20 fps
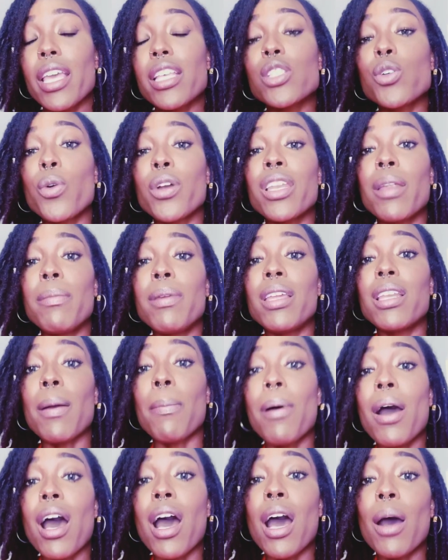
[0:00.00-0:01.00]
is going to be to
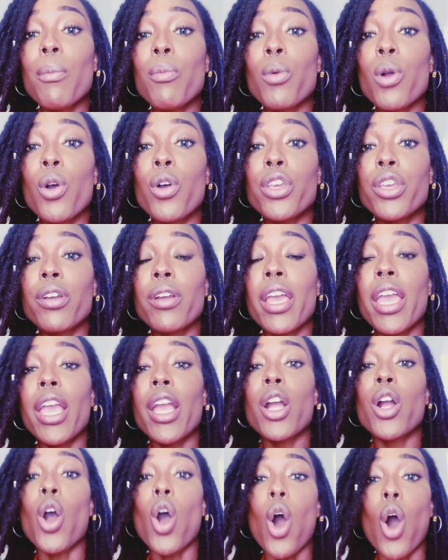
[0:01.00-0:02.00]
Pomeroy your
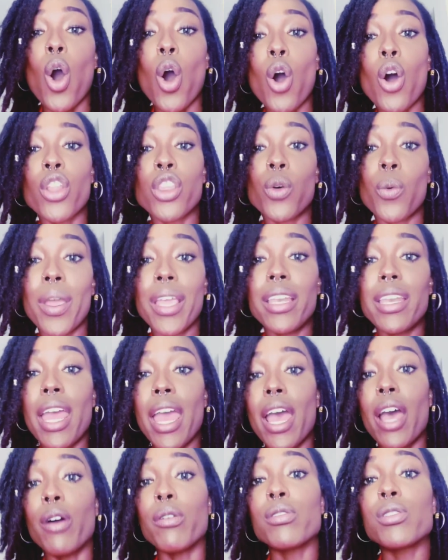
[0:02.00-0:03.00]
hair all the way
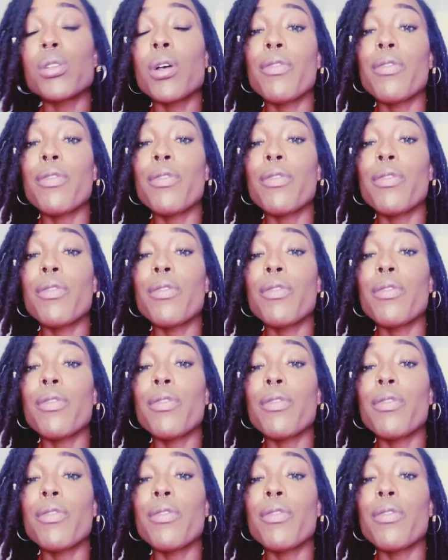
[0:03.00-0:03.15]
down.